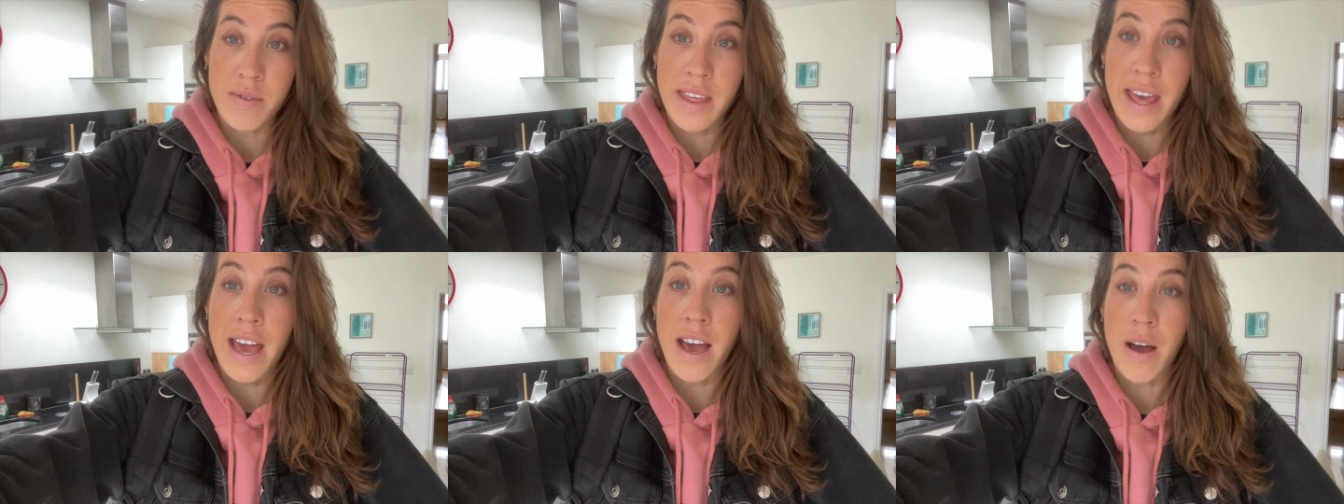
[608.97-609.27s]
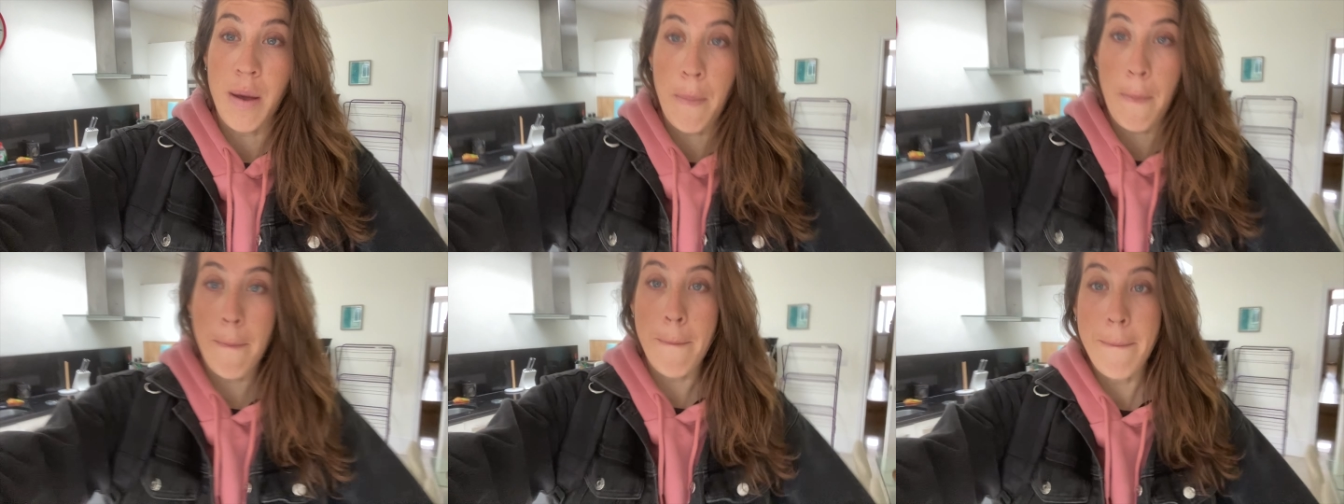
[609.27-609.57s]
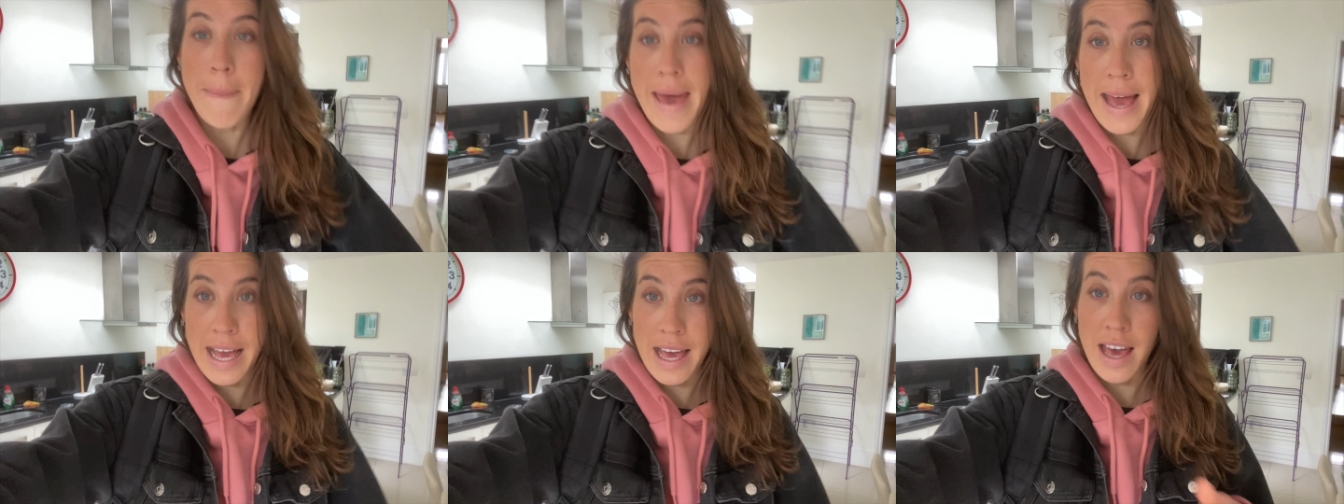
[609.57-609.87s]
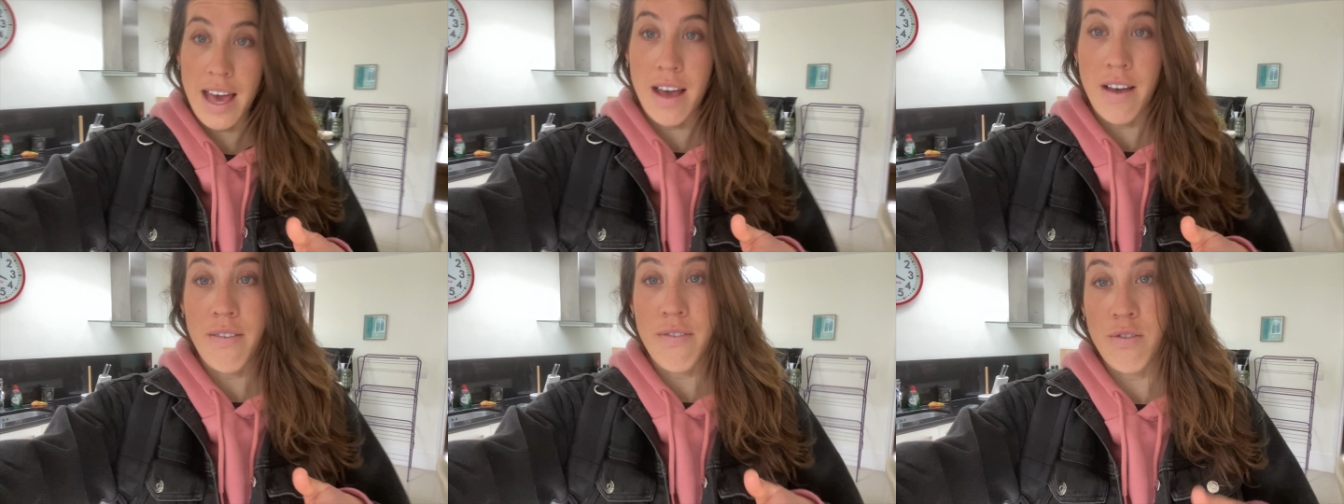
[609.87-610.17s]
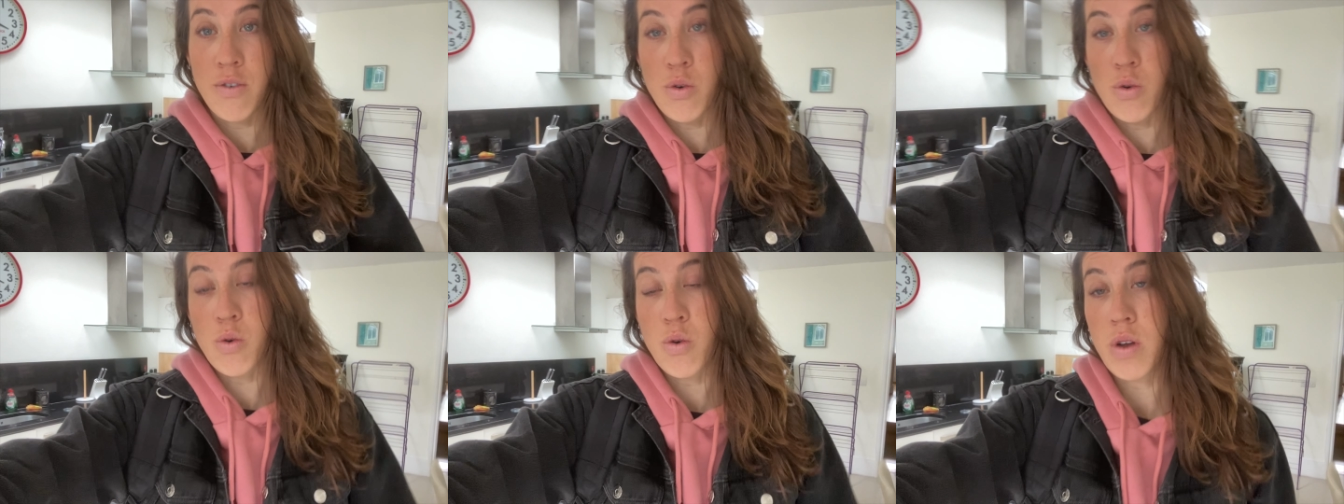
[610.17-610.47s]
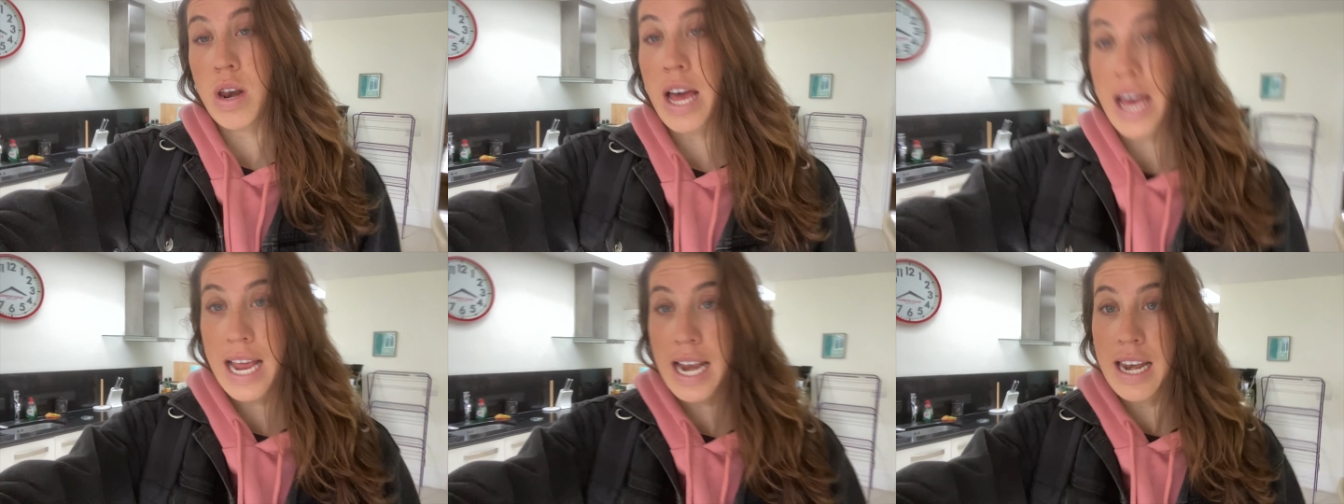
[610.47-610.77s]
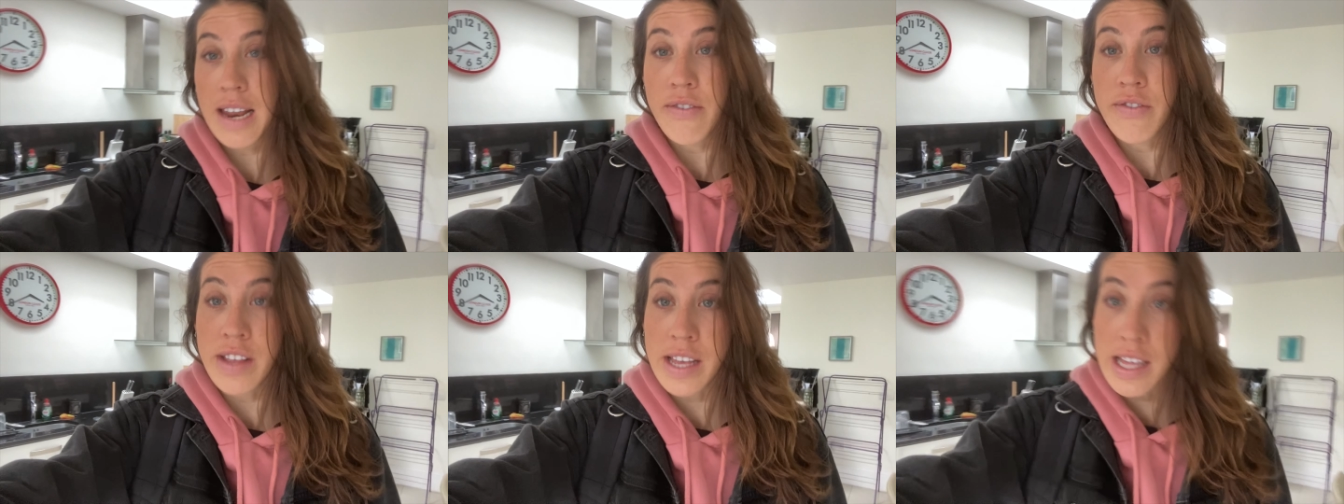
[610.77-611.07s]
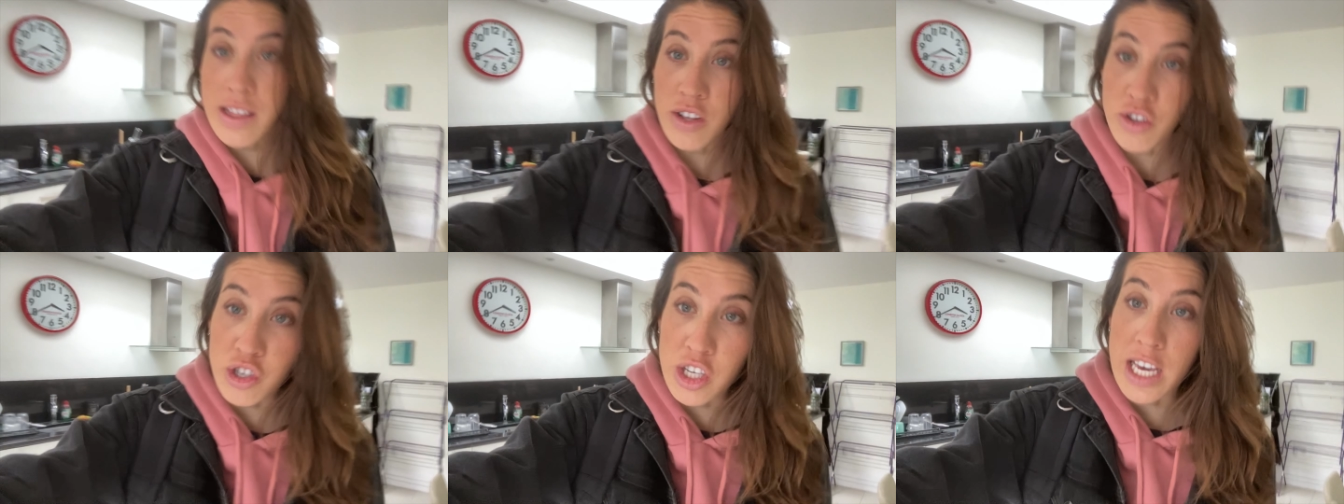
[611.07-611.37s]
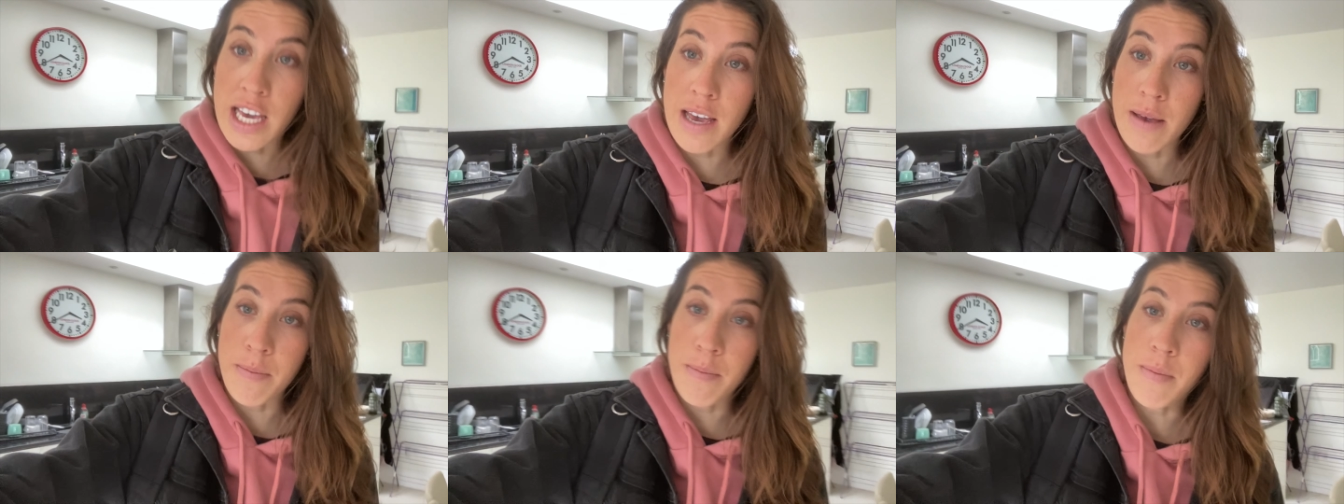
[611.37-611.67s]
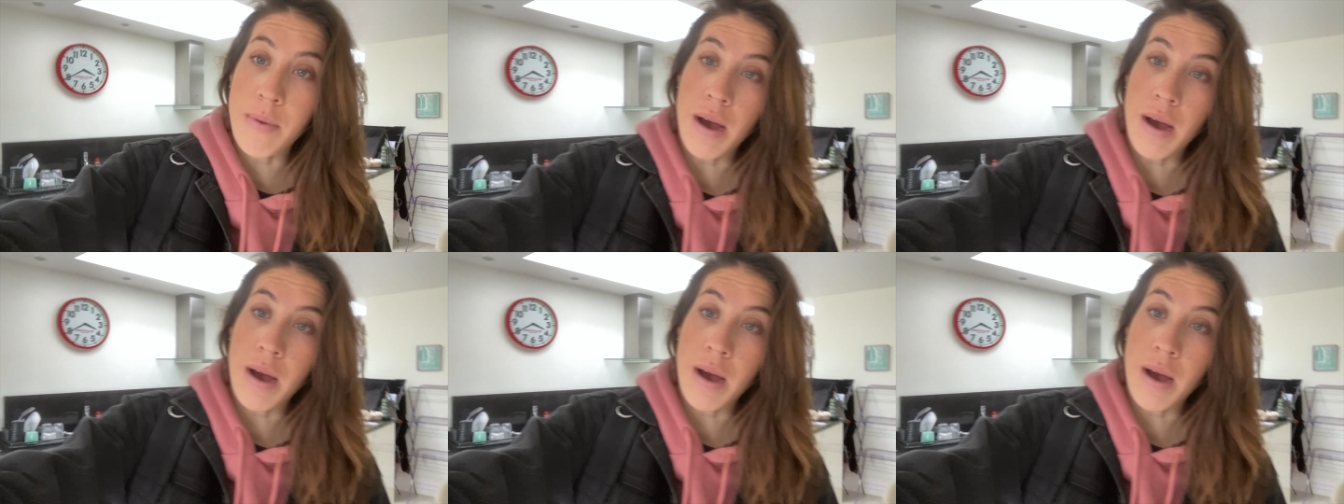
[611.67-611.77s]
They are mega for like lifting in the gym,